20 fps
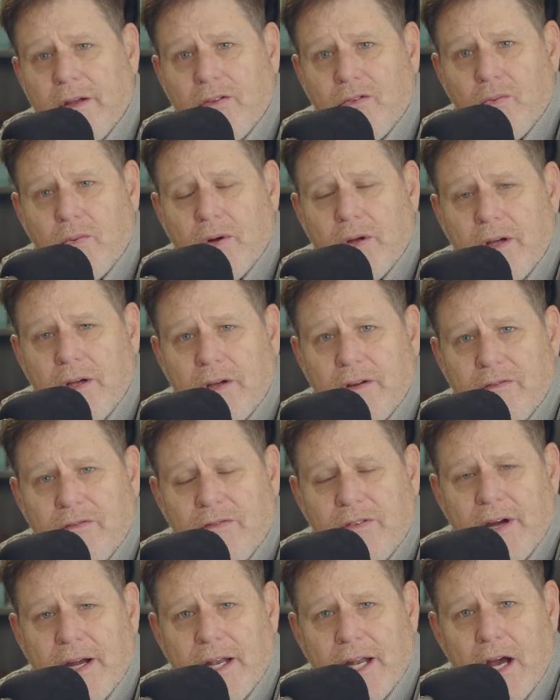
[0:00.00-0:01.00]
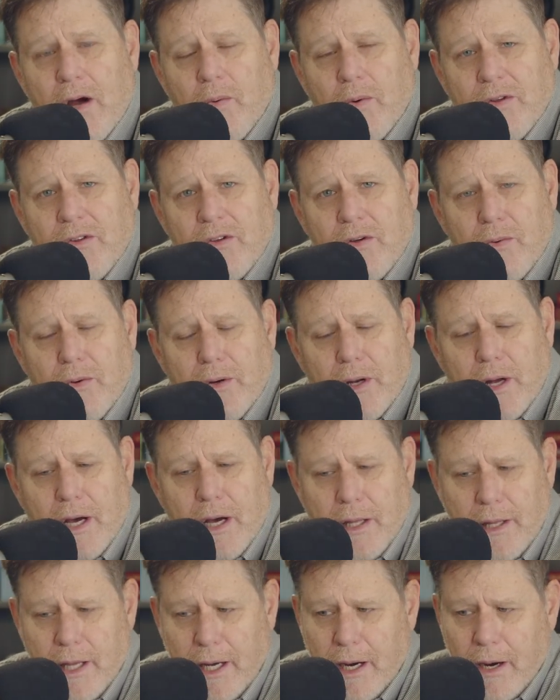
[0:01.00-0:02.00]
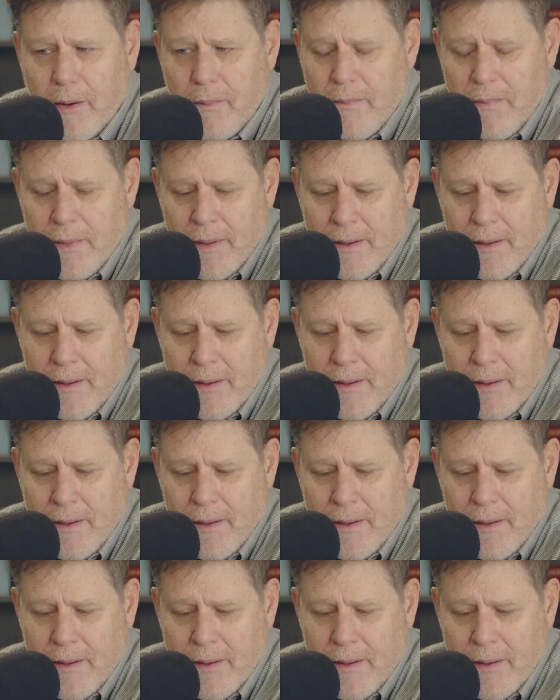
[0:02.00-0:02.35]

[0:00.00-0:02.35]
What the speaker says: is where you can find out what's going on there.